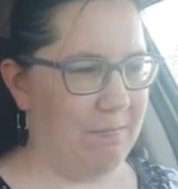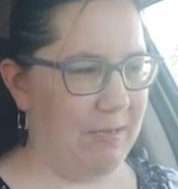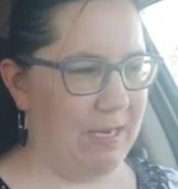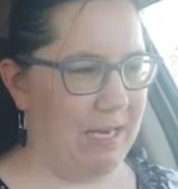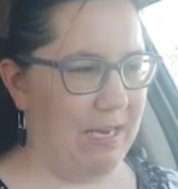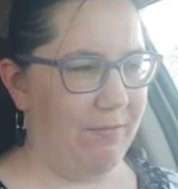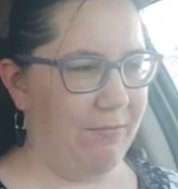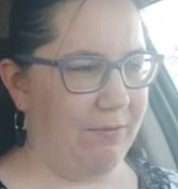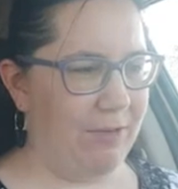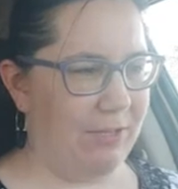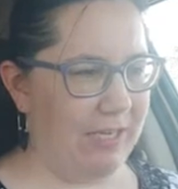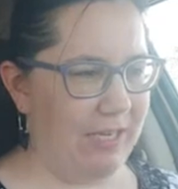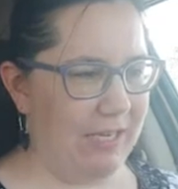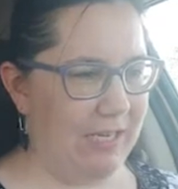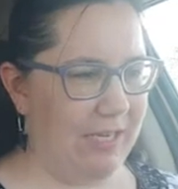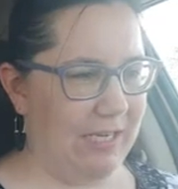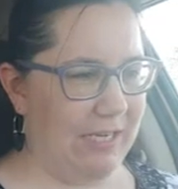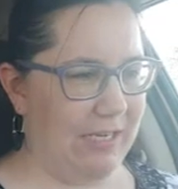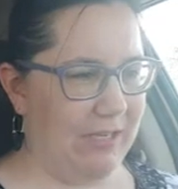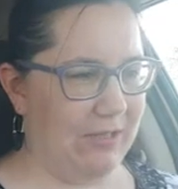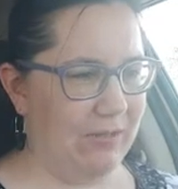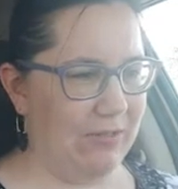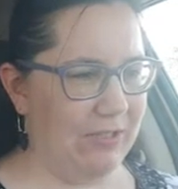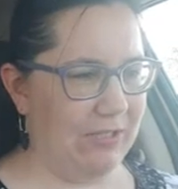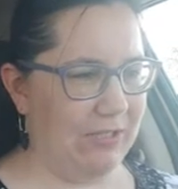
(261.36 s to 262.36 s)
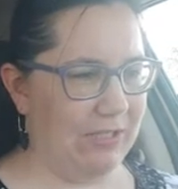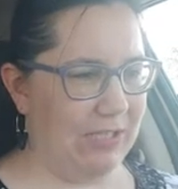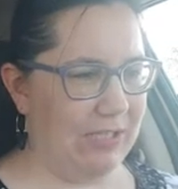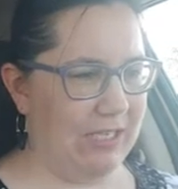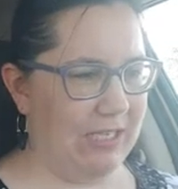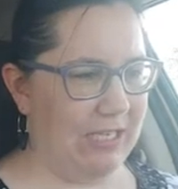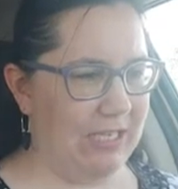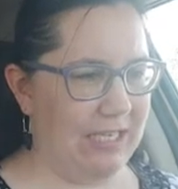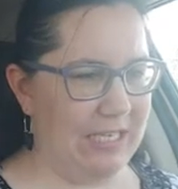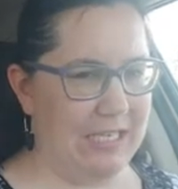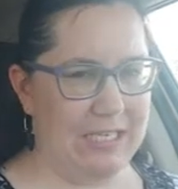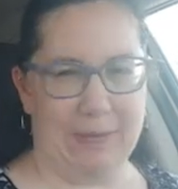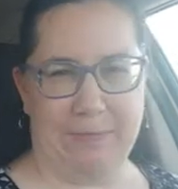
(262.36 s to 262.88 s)
Everything else
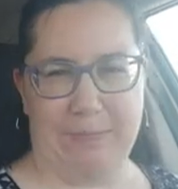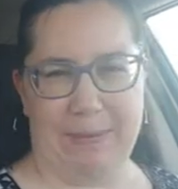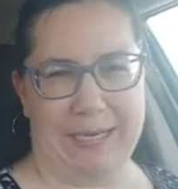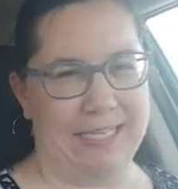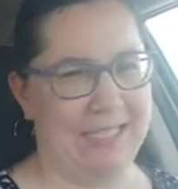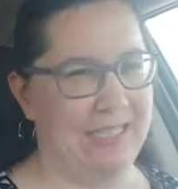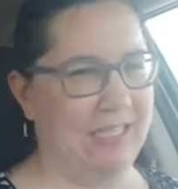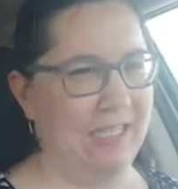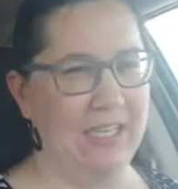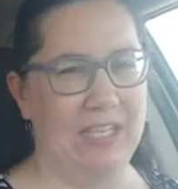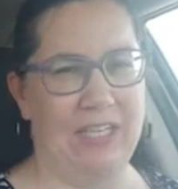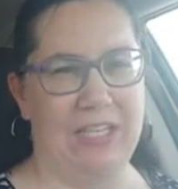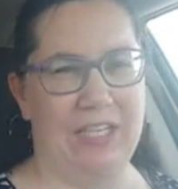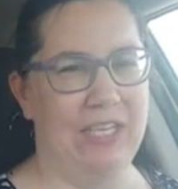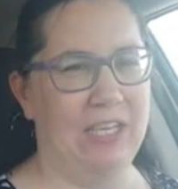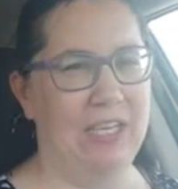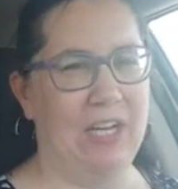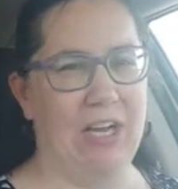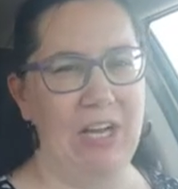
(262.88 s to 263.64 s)
is basically